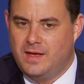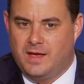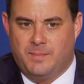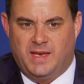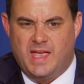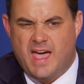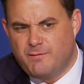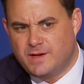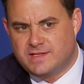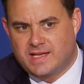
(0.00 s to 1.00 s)
I mean,
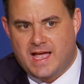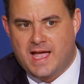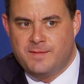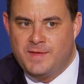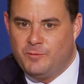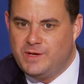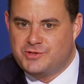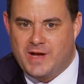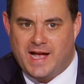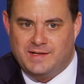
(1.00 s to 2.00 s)
every time that we
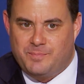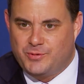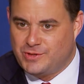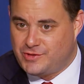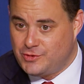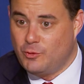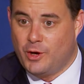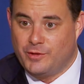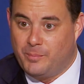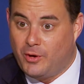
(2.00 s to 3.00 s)
tried to put 2
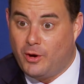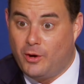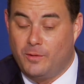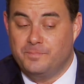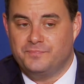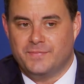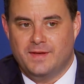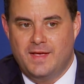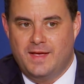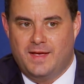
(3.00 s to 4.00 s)
on the ball,
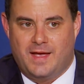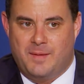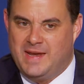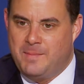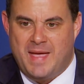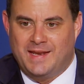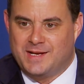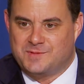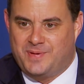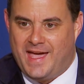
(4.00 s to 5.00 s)
I mean, they made
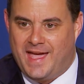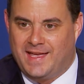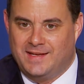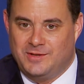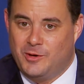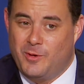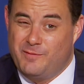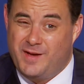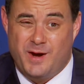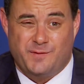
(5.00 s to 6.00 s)
us pay. And you know
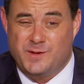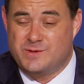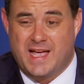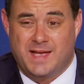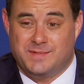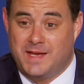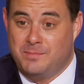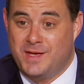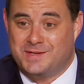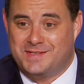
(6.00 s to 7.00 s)
what? Very few times they
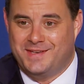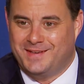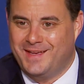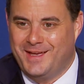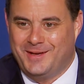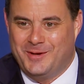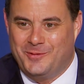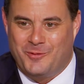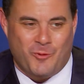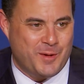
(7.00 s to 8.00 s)
missed. You know,
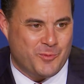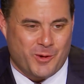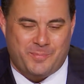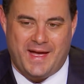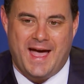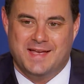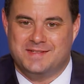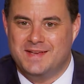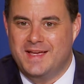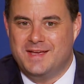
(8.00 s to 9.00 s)
the 1 more
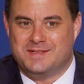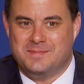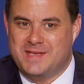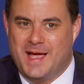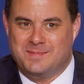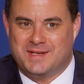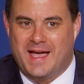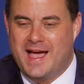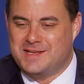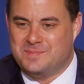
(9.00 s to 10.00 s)
pass, sometimes
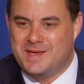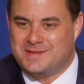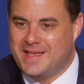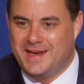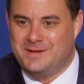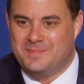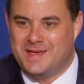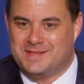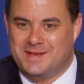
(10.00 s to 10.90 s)
guys missed. They didn't miss.